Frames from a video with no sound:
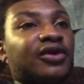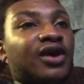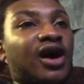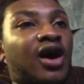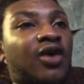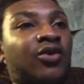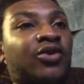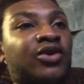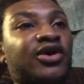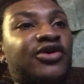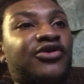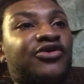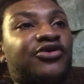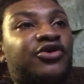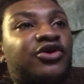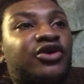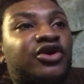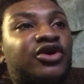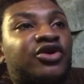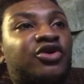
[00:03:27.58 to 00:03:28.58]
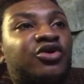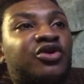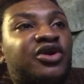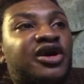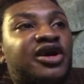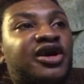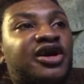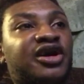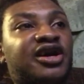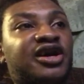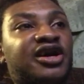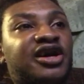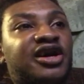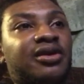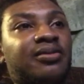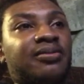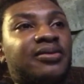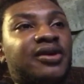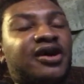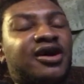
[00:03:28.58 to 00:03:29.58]
I was gonna go ahead and
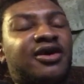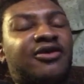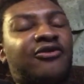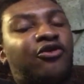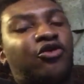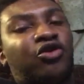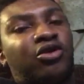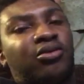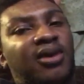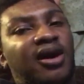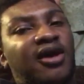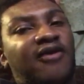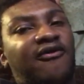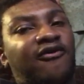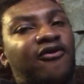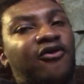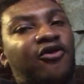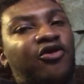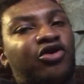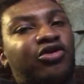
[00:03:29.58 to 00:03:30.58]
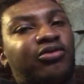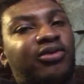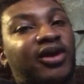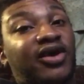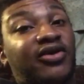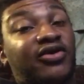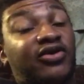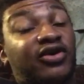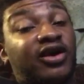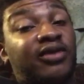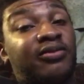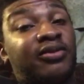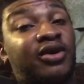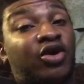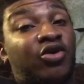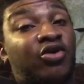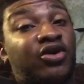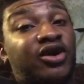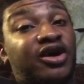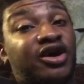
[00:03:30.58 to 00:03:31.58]
get me a 4 by 4, but I said let me
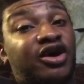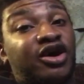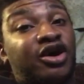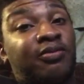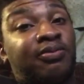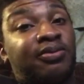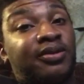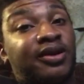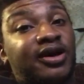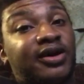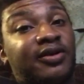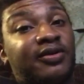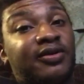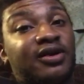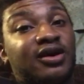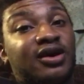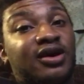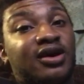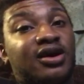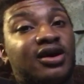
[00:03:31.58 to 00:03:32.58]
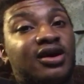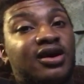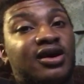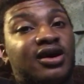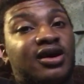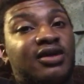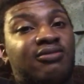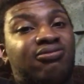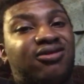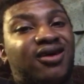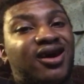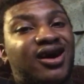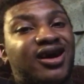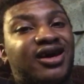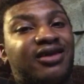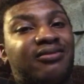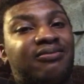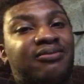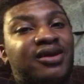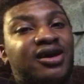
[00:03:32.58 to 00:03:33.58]
go ahead and up it and probably
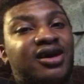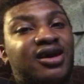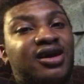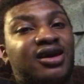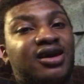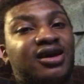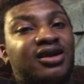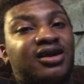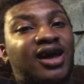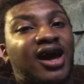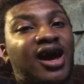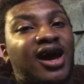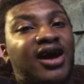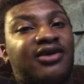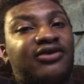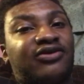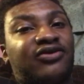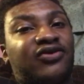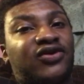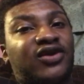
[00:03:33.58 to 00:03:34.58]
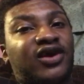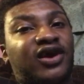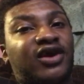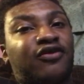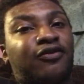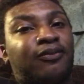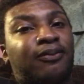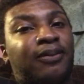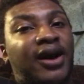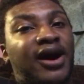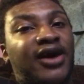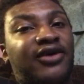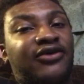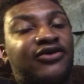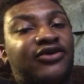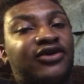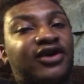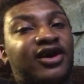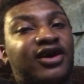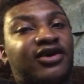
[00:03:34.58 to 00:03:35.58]
get me that 6 by
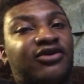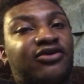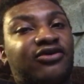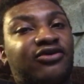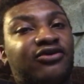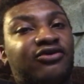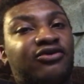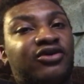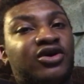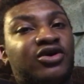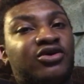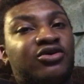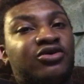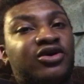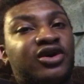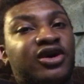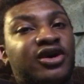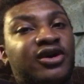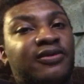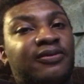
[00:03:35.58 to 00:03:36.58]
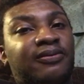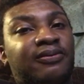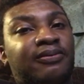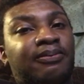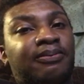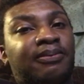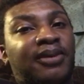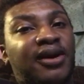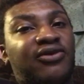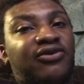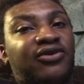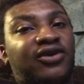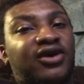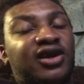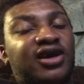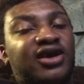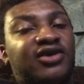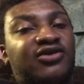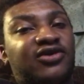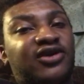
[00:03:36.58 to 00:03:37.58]
6 real quick.
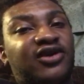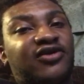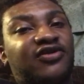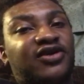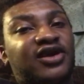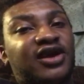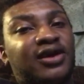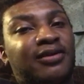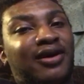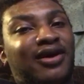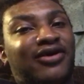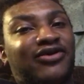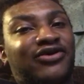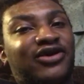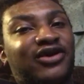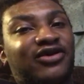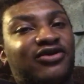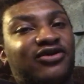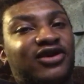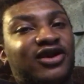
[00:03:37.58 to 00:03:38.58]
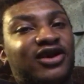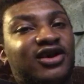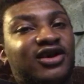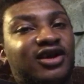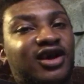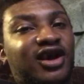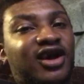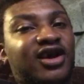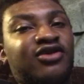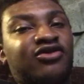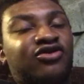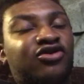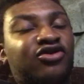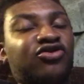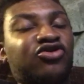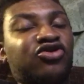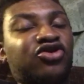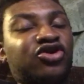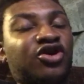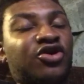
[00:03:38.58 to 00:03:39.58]
Basically 60 by 60 the
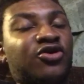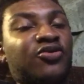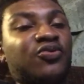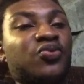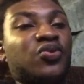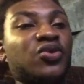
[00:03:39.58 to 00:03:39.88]
inches, you know,